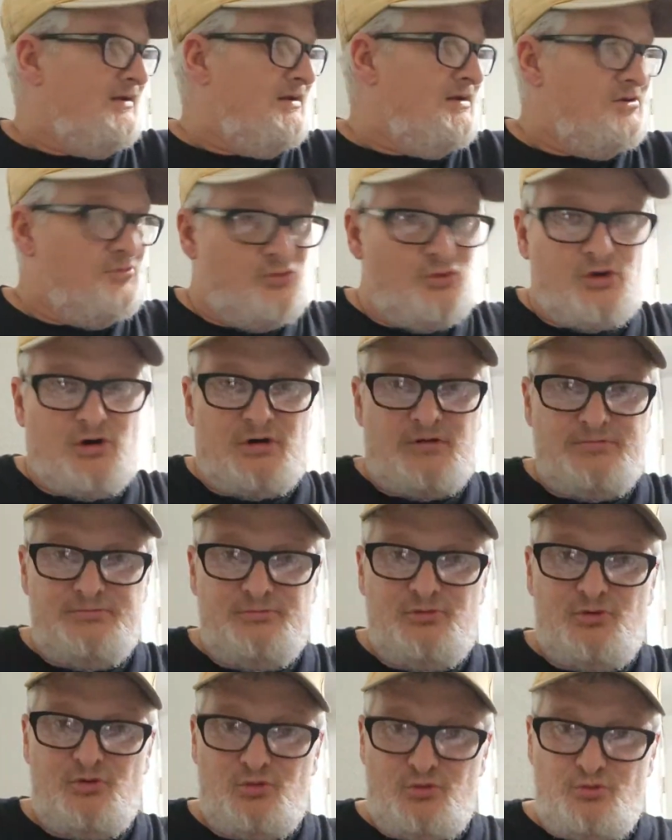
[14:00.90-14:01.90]
Well,
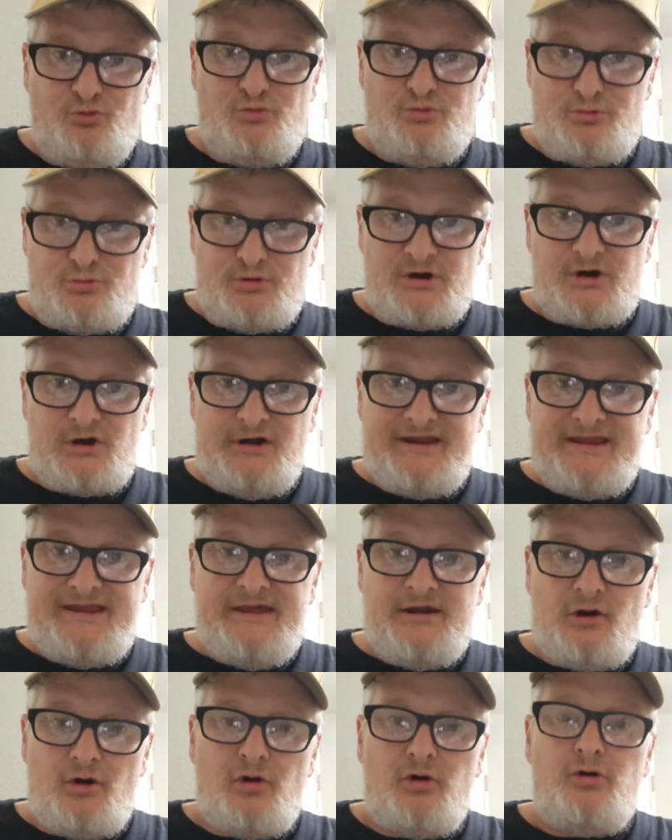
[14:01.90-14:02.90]
we're gonna
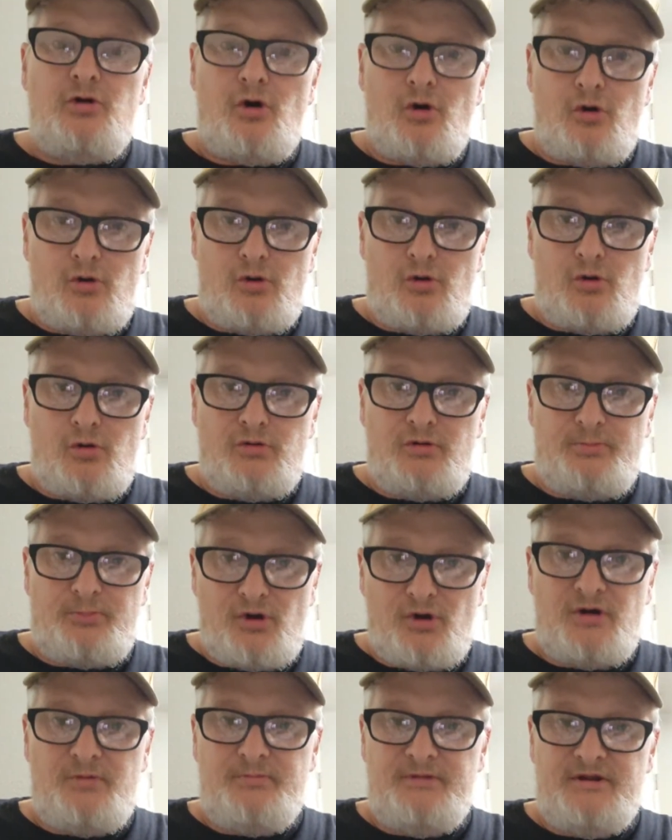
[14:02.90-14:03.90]
get our own
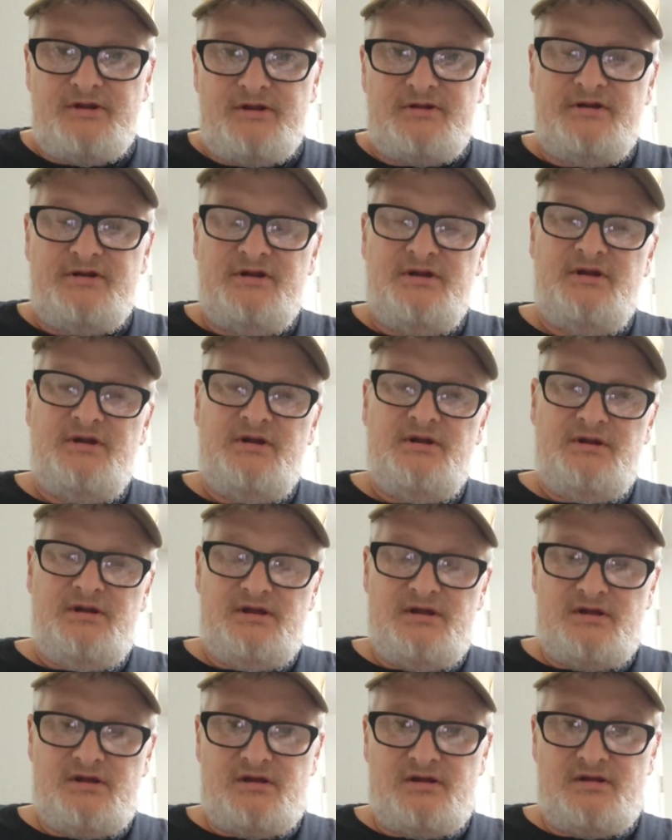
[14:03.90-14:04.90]
apartment.
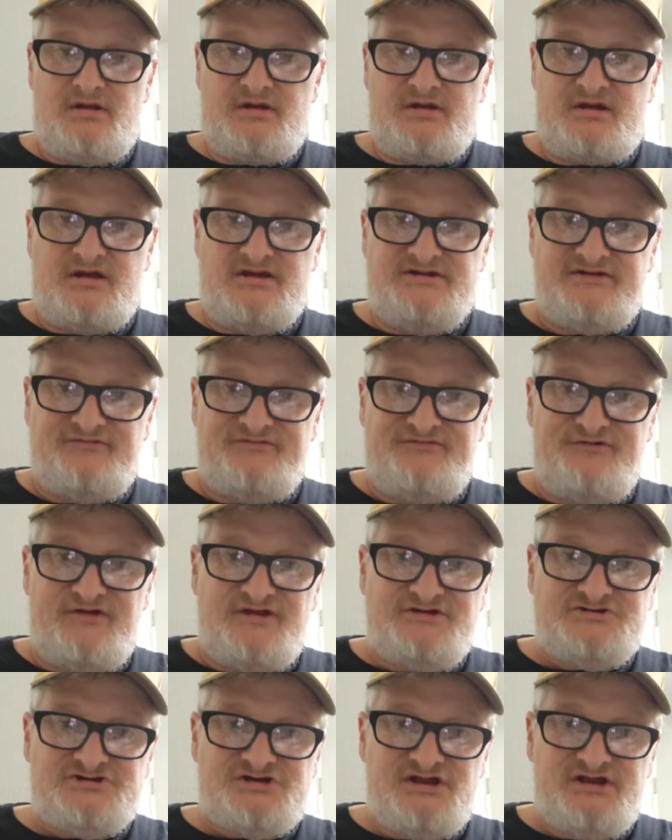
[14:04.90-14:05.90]
Cause
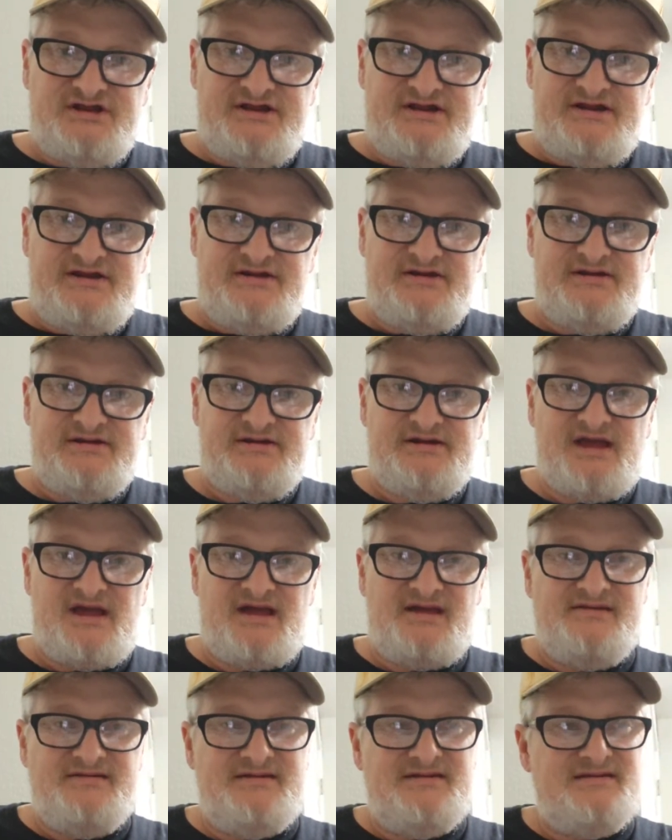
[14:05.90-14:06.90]
eventually,
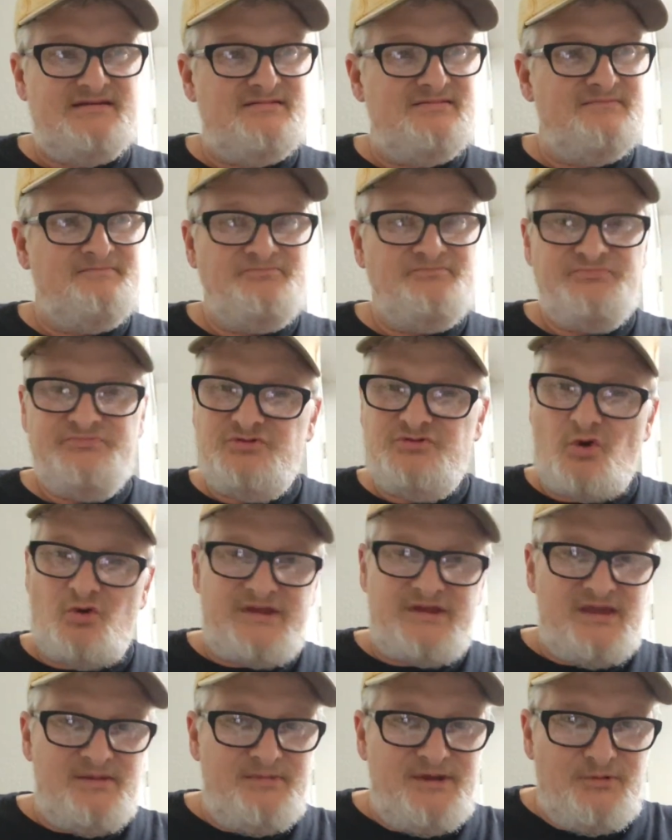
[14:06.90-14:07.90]
I don't
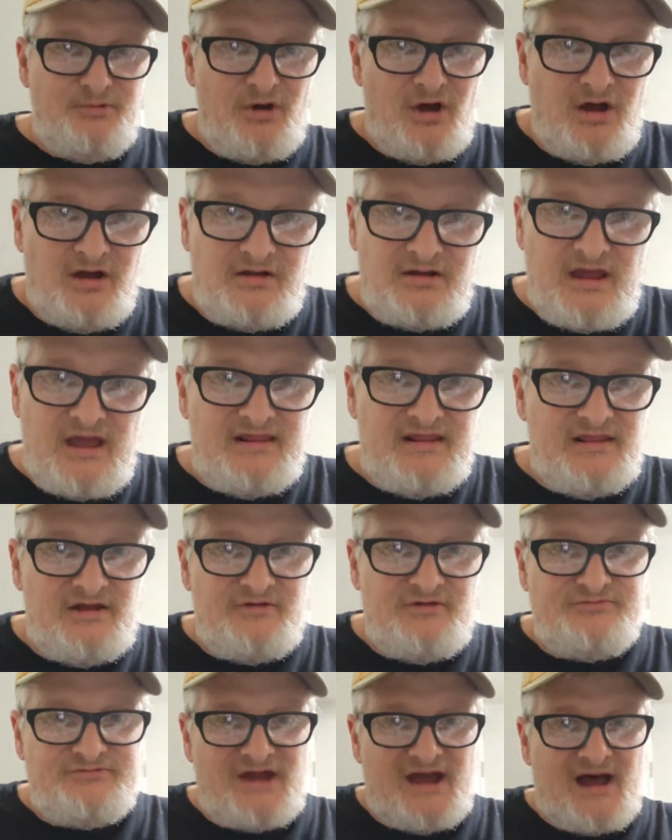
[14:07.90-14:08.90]
get me wrong. I
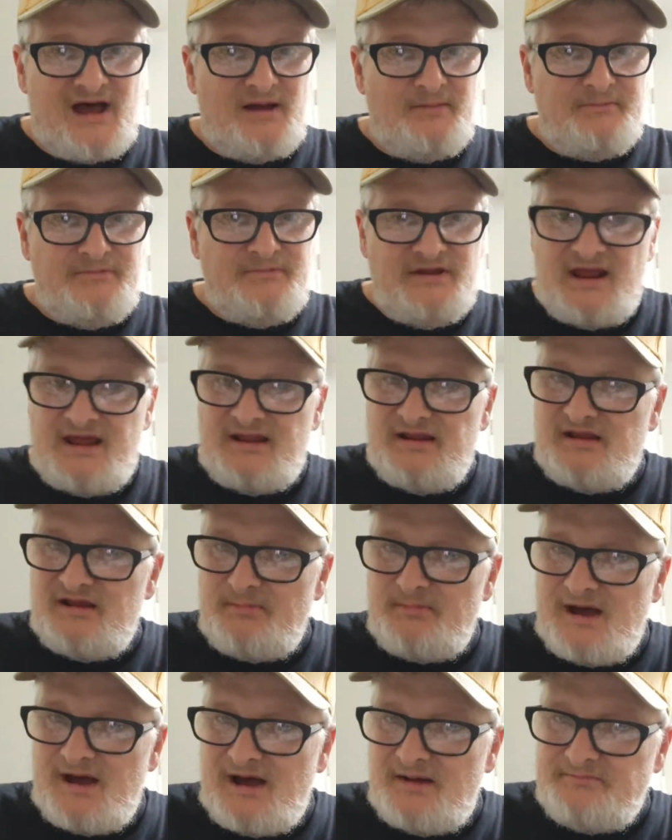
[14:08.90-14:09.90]
love Tom and I love
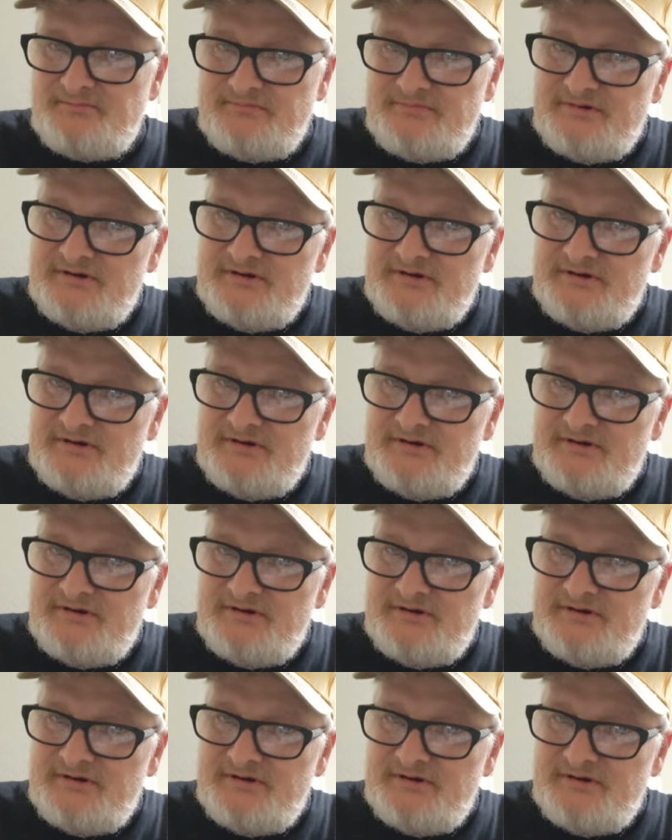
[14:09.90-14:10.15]
Mom.